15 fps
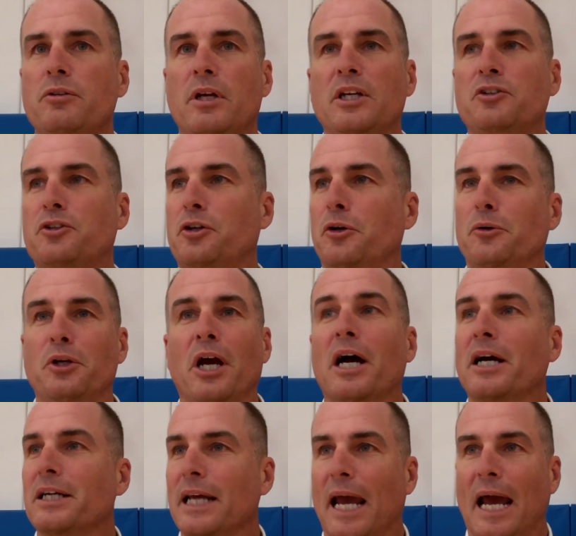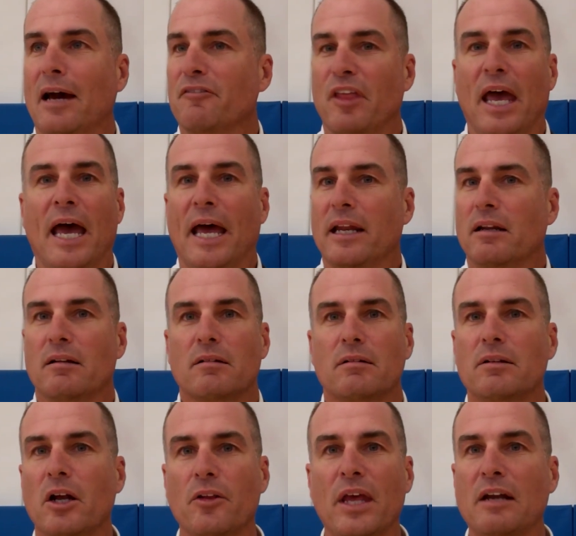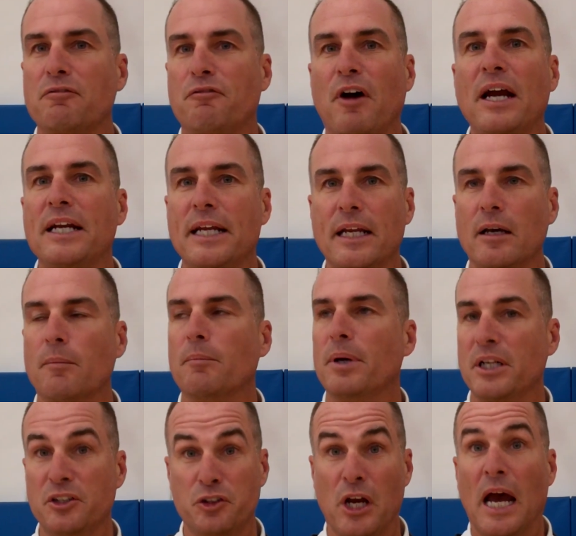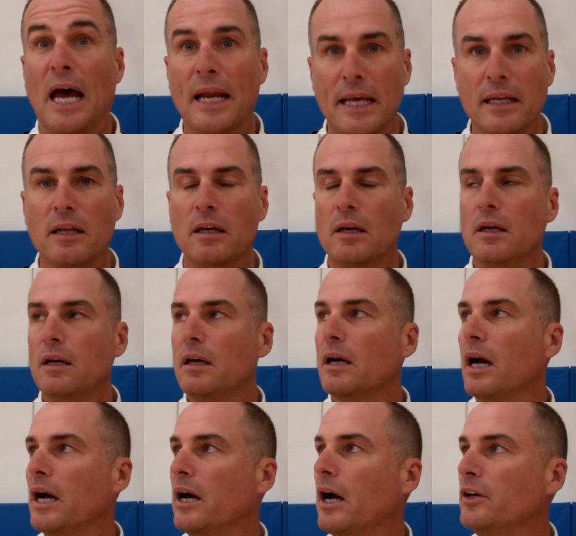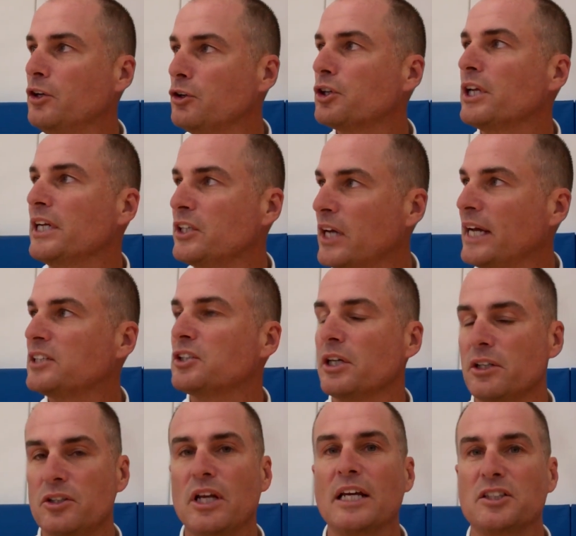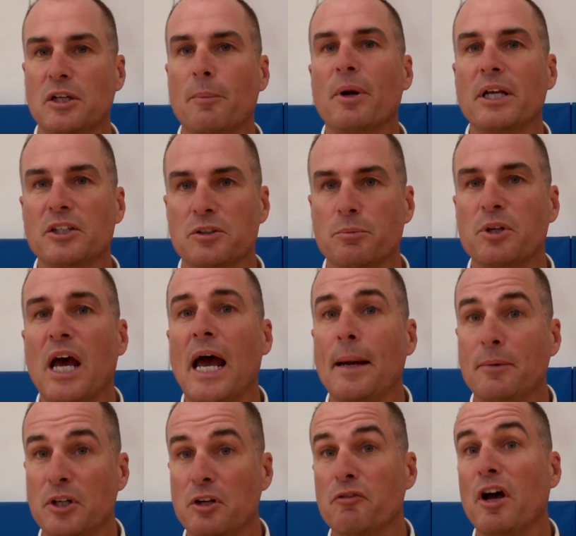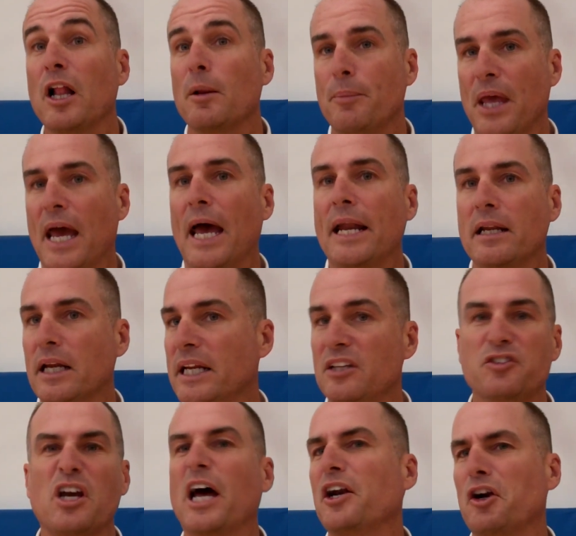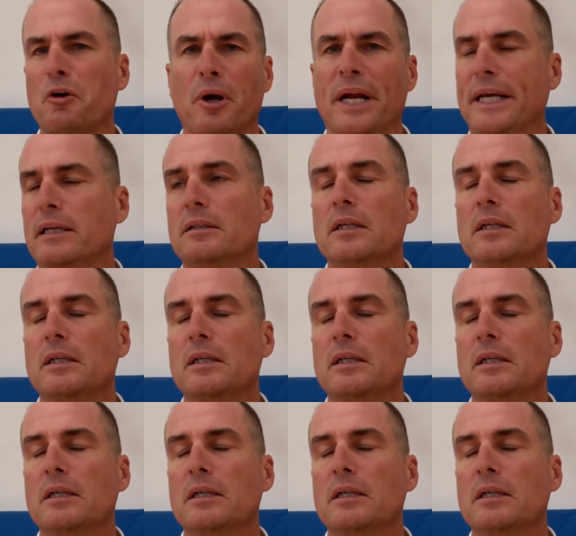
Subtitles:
He's too young to have that, that fight in him, but he's got it. Usually it takes somebody some time to develop that, and he's got it already.